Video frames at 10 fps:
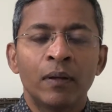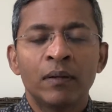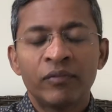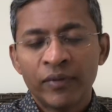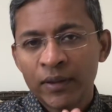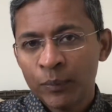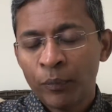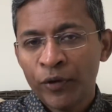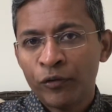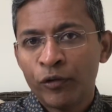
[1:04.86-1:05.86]
The first
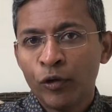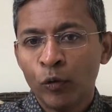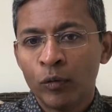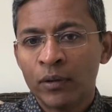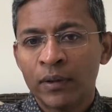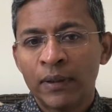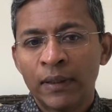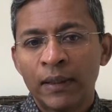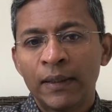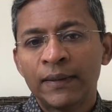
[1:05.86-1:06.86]
point to note
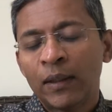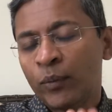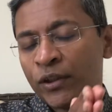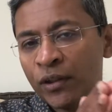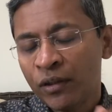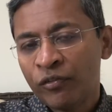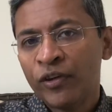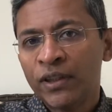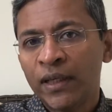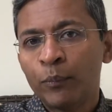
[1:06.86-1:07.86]
is that we should
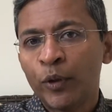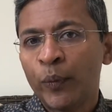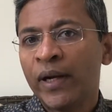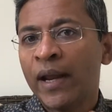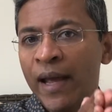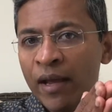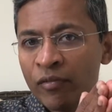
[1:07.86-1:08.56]
differentiate between hair